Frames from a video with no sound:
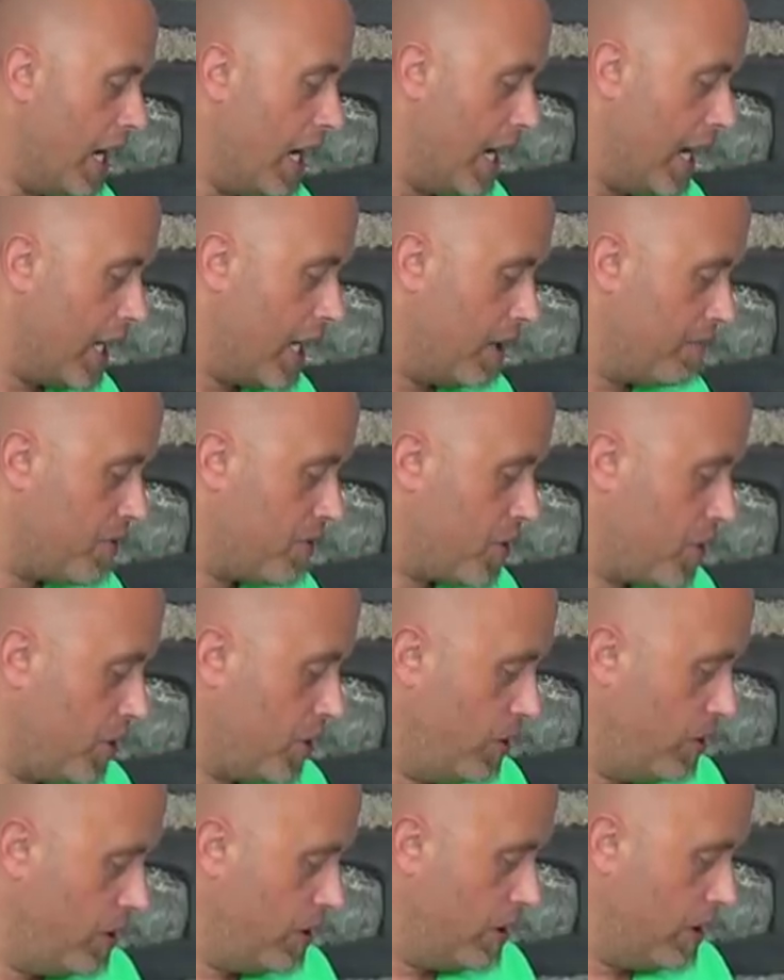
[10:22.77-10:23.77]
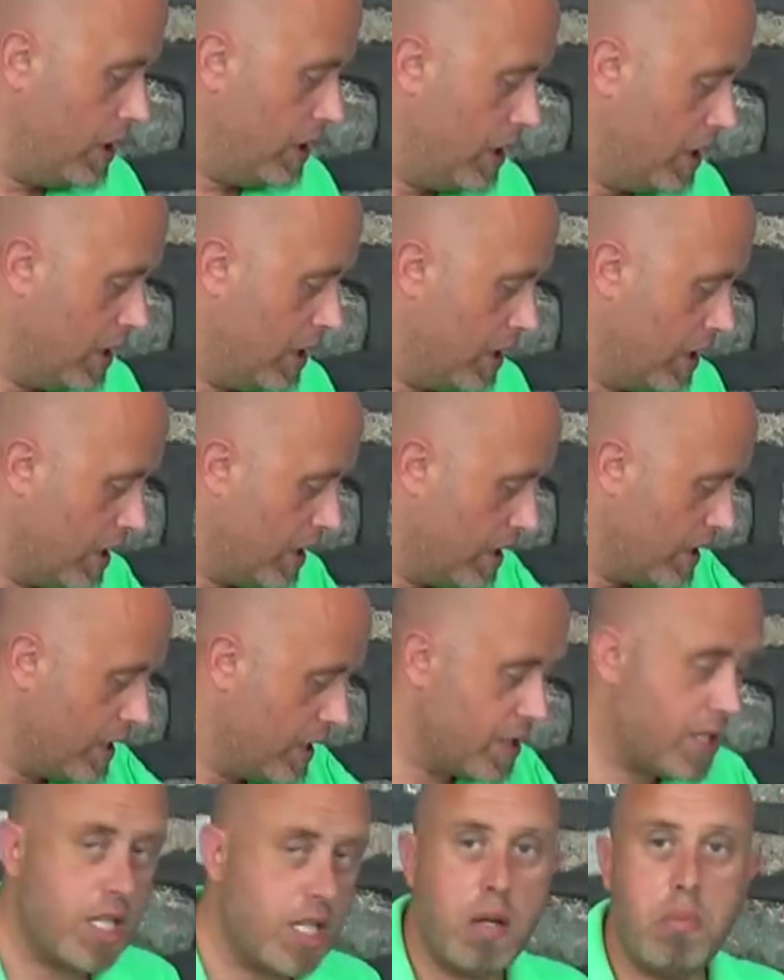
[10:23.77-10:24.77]
And I'm sure
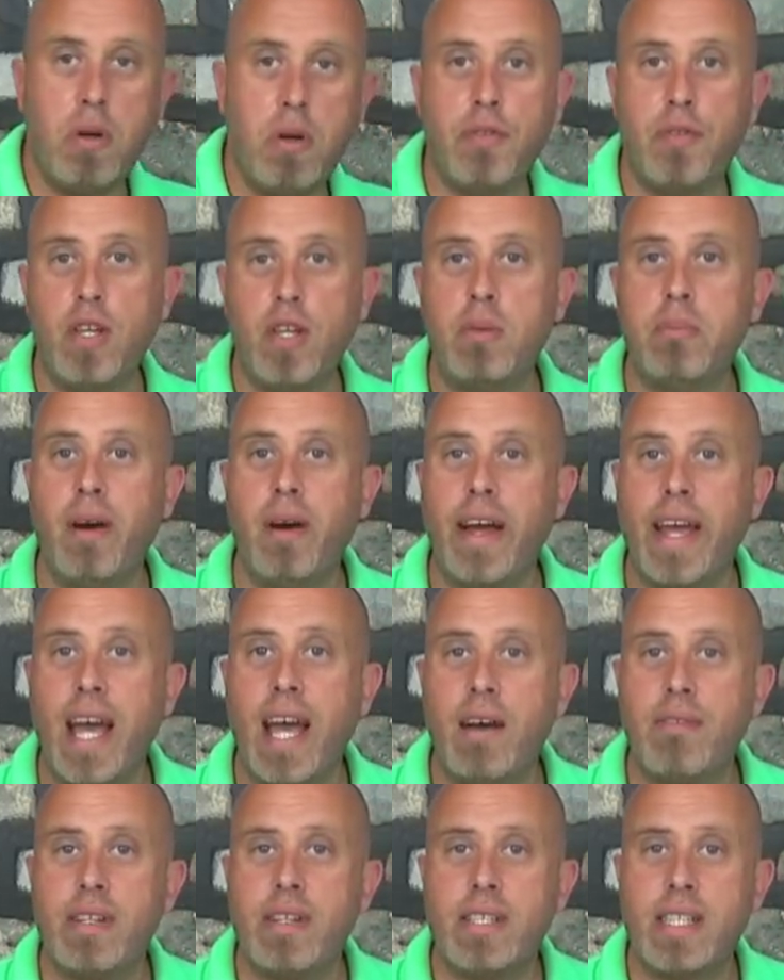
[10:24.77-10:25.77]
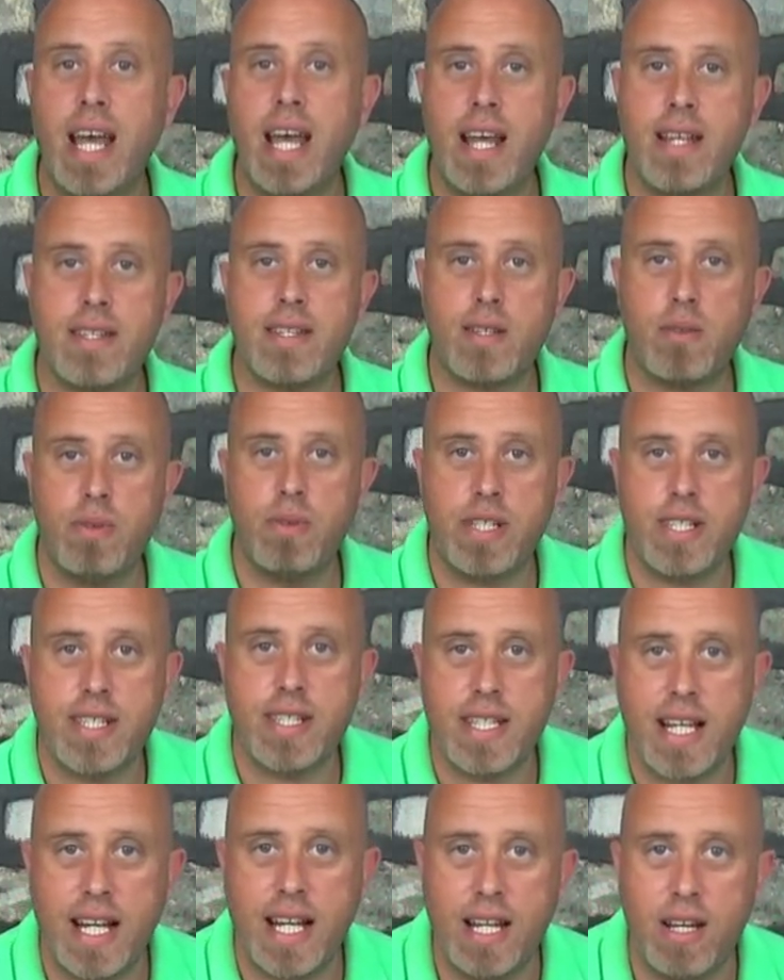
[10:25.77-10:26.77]
some of you might have a desk which
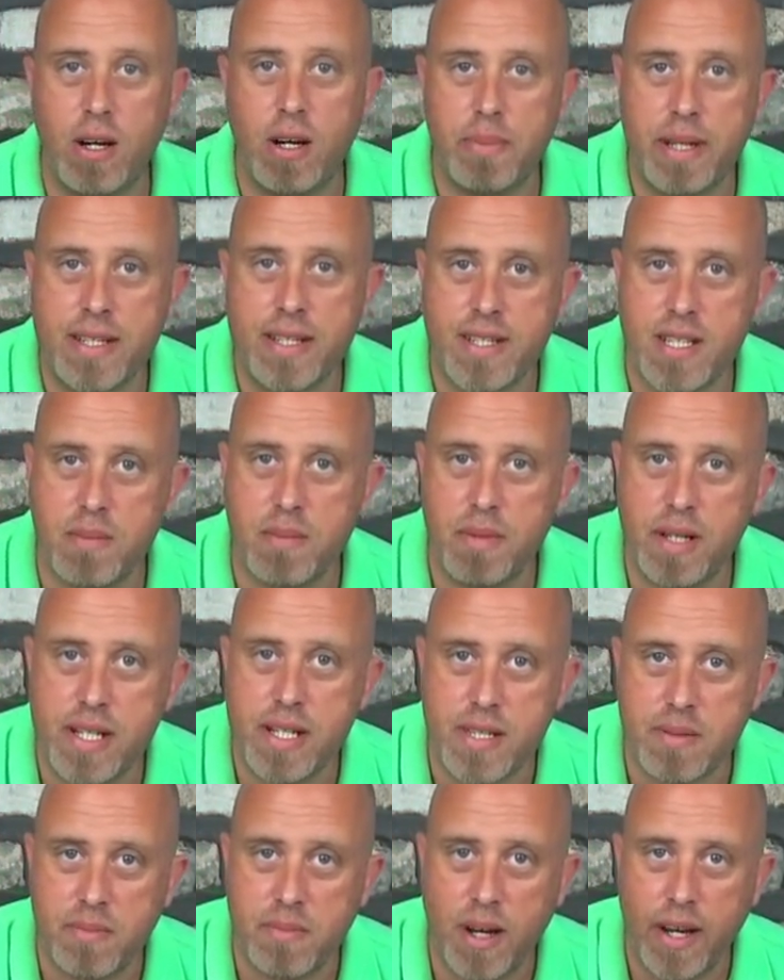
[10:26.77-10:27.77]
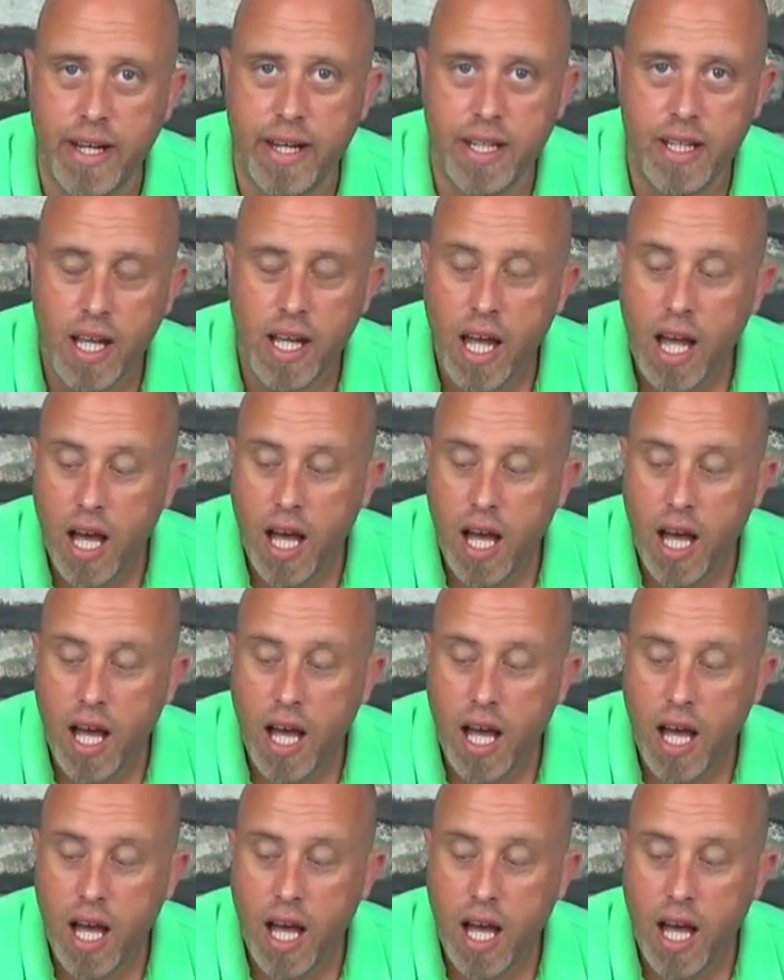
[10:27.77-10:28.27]
is a little bit similar to mine.